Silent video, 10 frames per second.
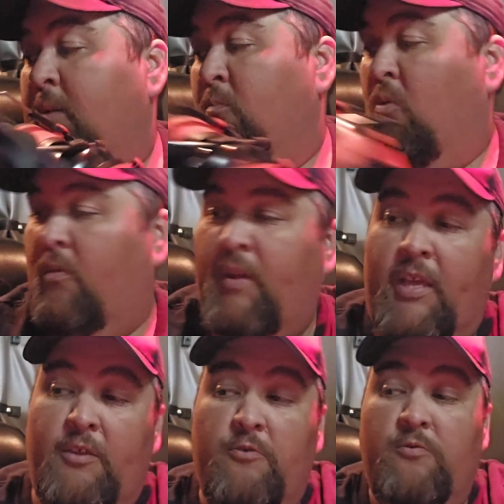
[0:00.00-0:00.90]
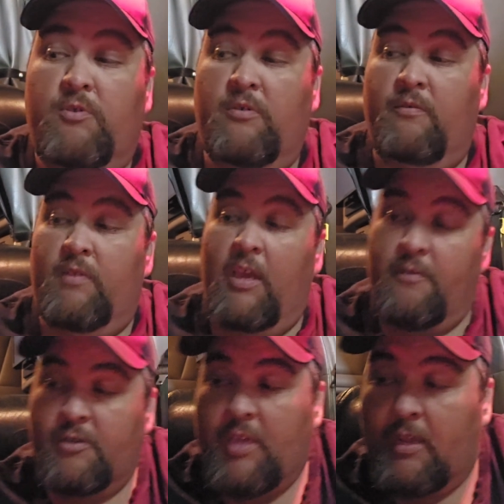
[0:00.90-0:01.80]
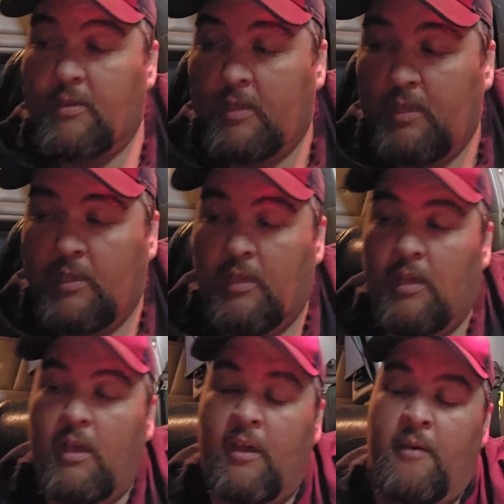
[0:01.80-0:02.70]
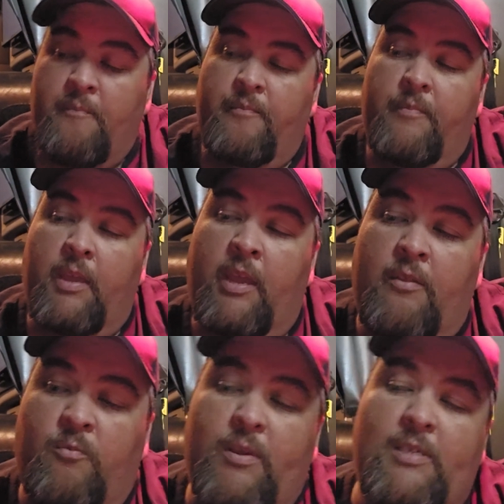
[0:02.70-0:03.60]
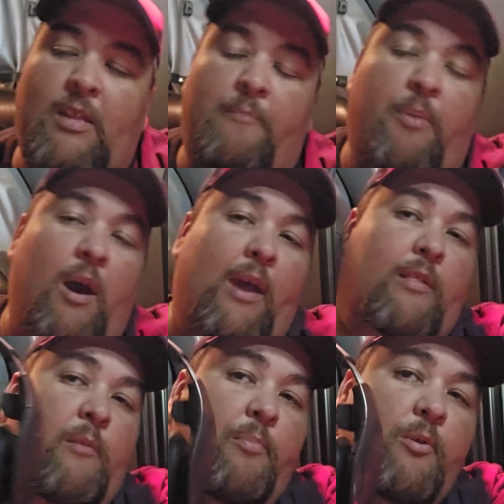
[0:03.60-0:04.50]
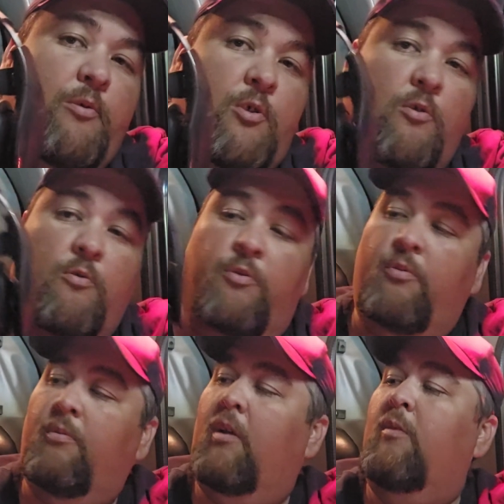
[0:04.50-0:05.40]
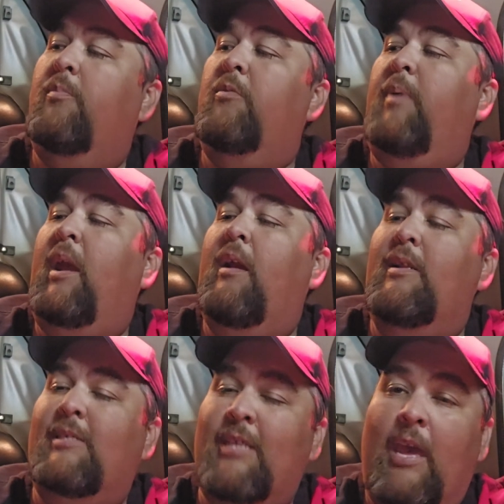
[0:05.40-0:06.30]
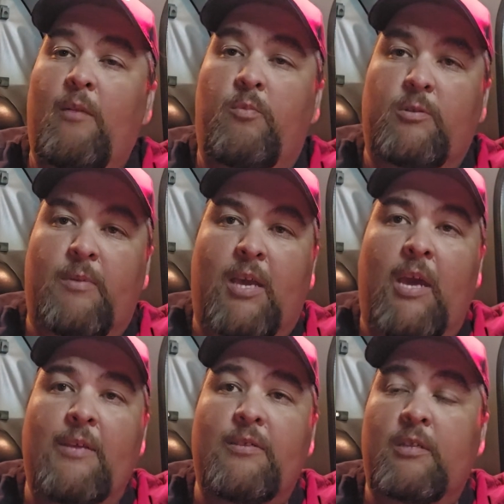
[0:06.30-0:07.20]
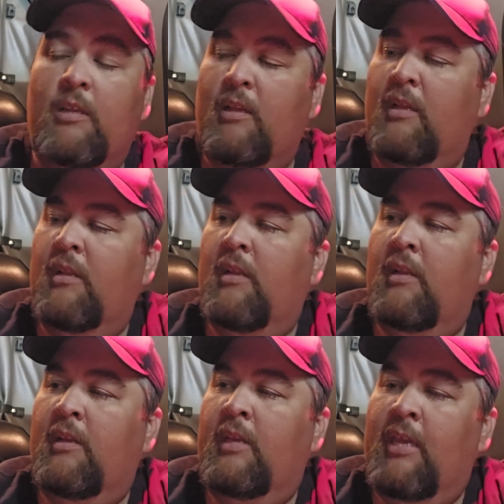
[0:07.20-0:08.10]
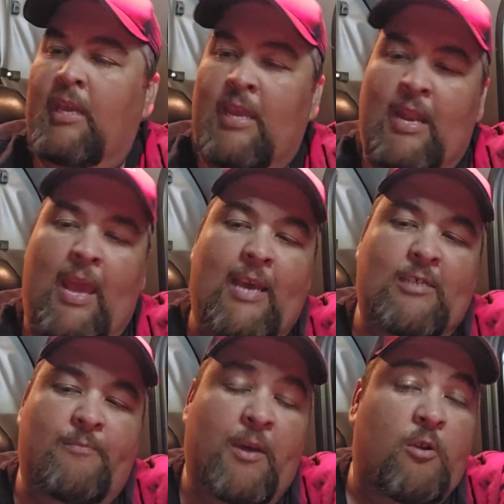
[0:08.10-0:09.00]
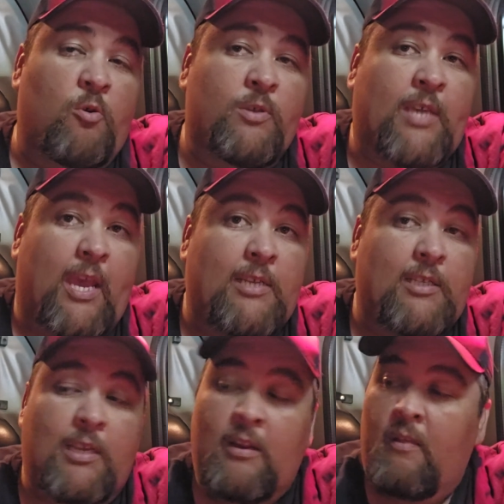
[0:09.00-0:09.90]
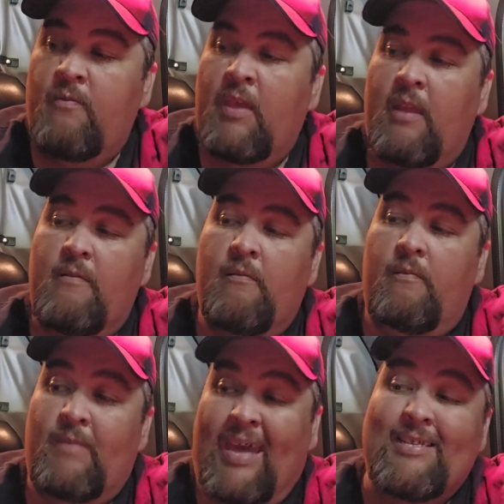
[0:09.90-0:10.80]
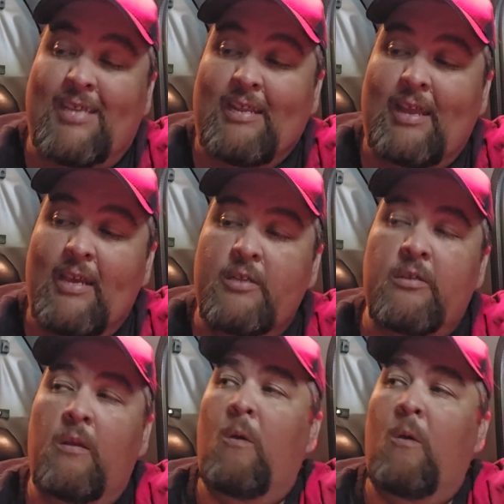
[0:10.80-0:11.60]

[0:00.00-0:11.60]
it more than I use the other set. And the reason I bought the Bluetooth or the Blueparrot set was because it has better noise canceling than that set does.